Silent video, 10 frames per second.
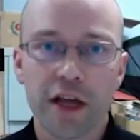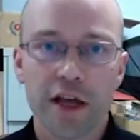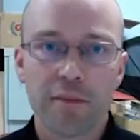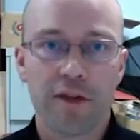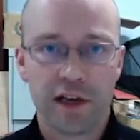
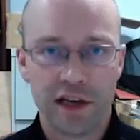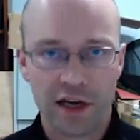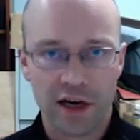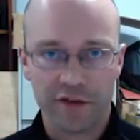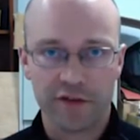but the
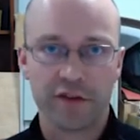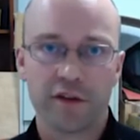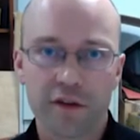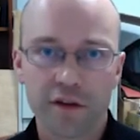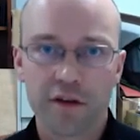
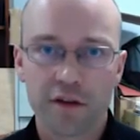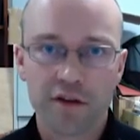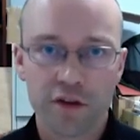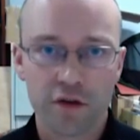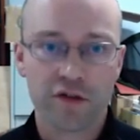last
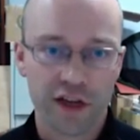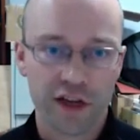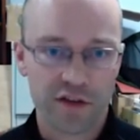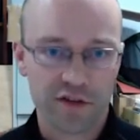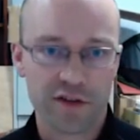2
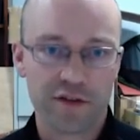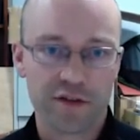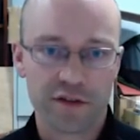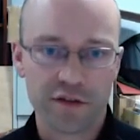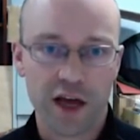
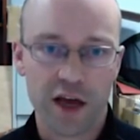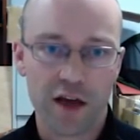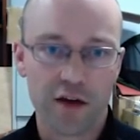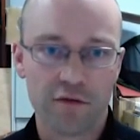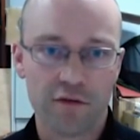stages are